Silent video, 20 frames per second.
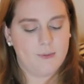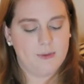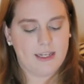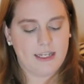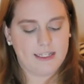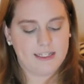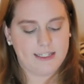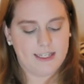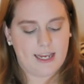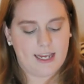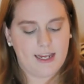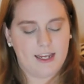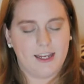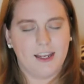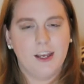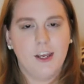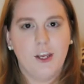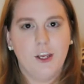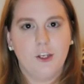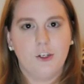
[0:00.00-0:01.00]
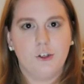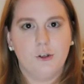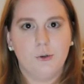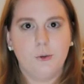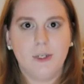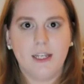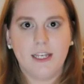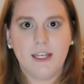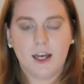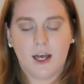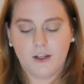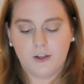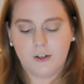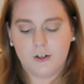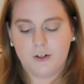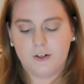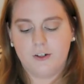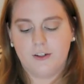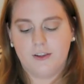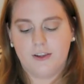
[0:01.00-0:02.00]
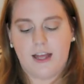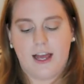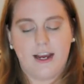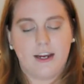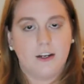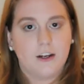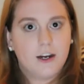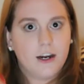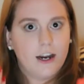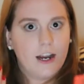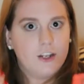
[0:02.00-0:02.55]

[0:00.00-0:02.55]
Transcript: It's a nudie colored liner,